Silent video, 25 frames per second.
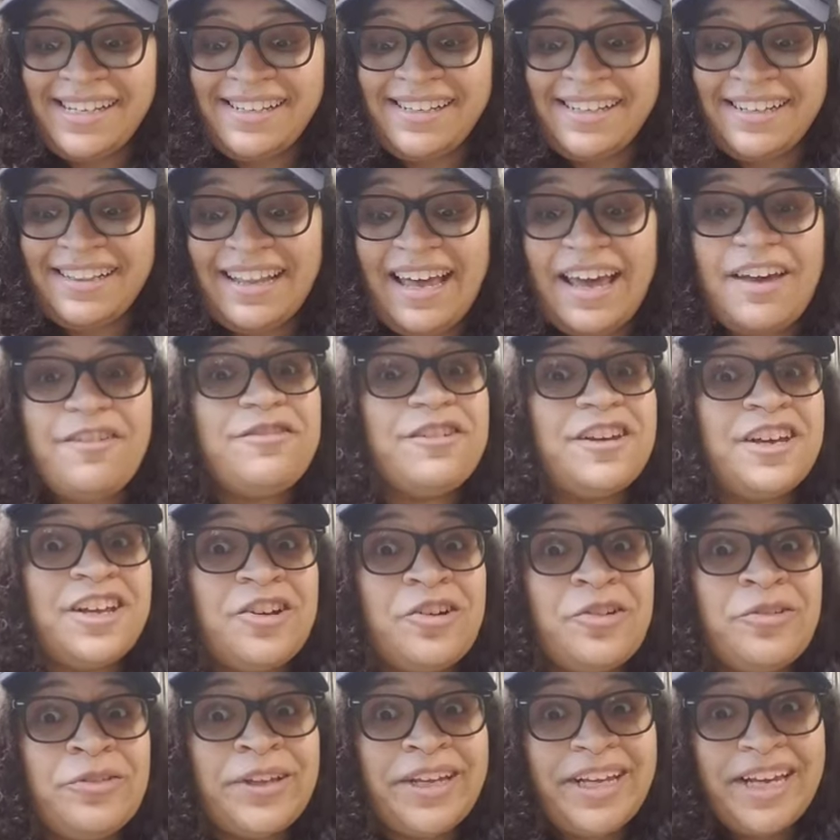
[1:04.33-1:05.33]
that life can
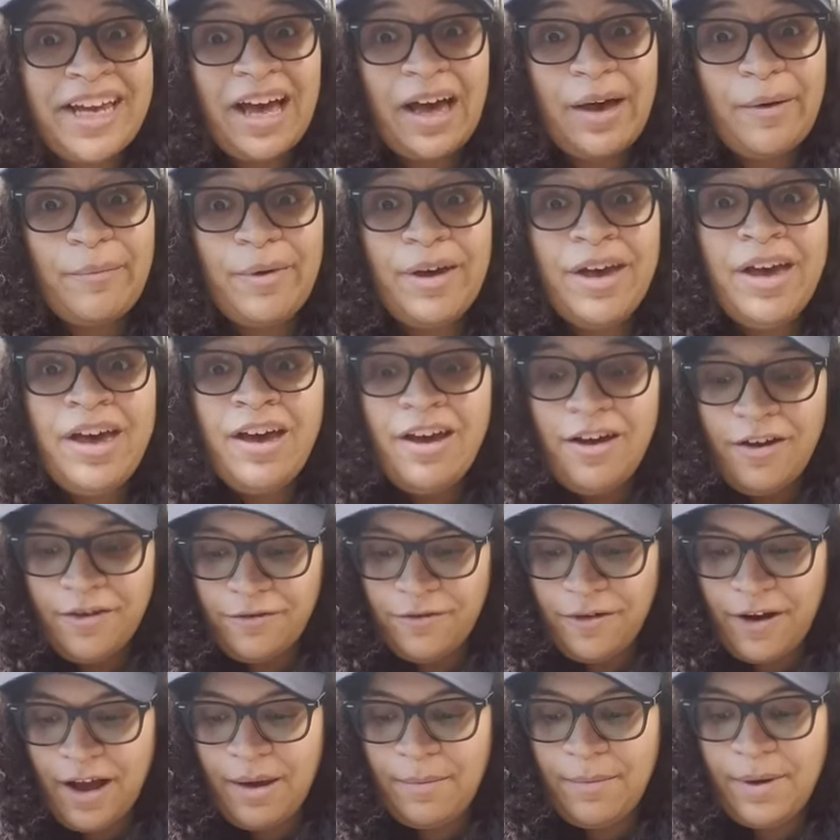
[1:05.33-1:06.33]
only come
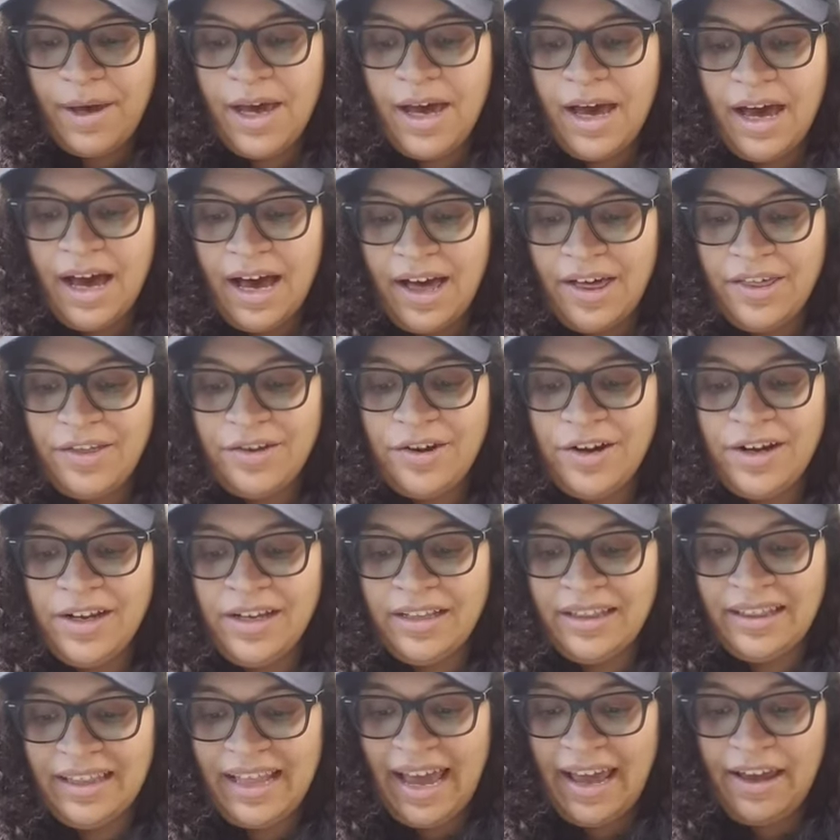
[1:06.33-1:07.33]
from other
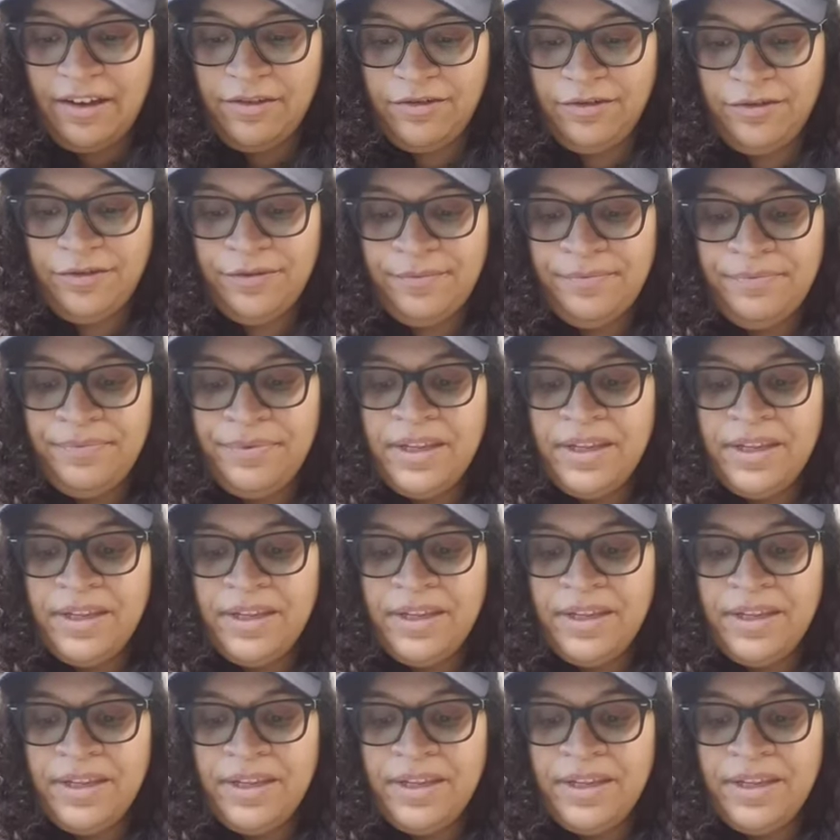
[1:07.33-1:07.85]
life.